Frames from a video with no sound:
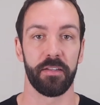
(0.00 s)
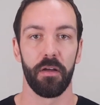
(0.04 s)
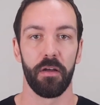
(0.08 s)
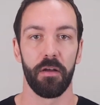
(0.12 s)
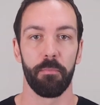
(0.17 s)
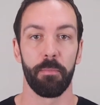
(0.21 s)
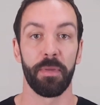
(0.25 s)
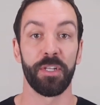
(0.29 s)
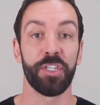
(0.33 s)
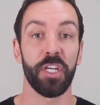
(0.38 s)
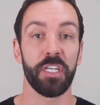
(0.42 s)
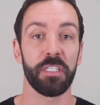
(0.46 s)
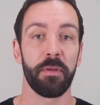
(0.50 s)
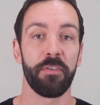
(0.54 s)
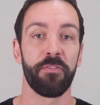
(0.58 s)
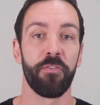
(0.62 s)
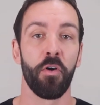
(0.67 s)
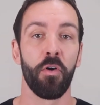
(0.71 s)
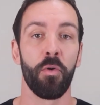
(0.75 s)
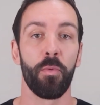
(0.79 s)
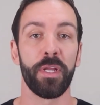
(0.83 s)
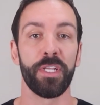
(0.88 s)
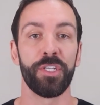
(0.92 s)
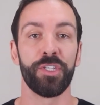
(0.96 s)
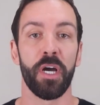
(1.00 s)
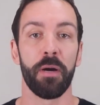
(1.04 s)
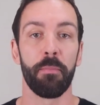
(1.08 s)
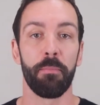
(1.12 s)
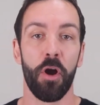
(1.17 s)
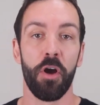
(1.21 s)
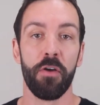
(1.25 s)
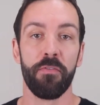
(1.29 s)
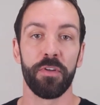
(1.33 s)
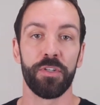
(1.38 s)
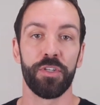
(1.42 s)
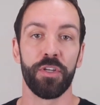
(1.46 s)
But just before we jump
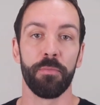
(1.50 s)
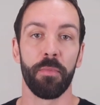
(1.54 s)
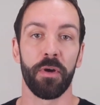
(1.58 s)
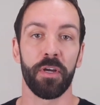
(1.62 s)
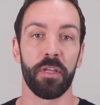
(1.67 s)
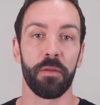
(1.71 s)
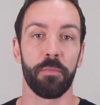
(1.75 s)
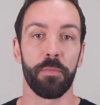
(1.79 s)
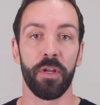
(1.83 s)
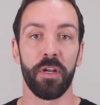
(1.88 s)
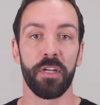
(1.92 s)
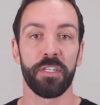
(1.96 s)
over to my computer,